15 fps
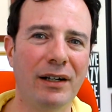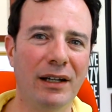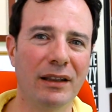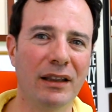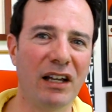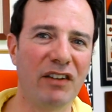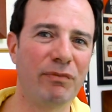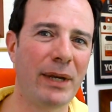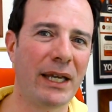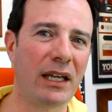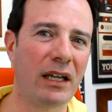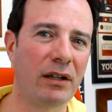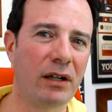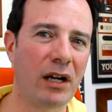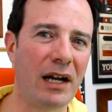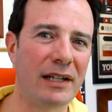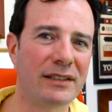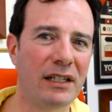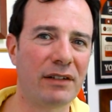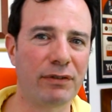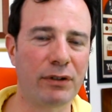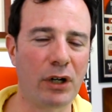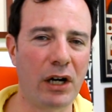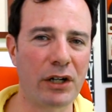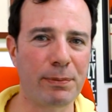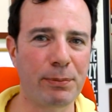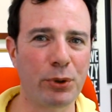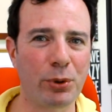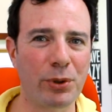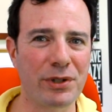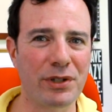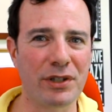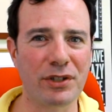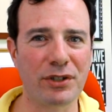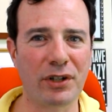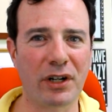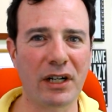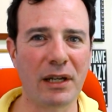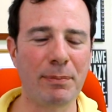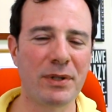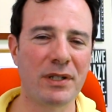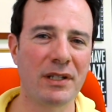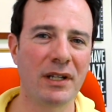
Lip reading: Love making content for entrepreneurs and startups.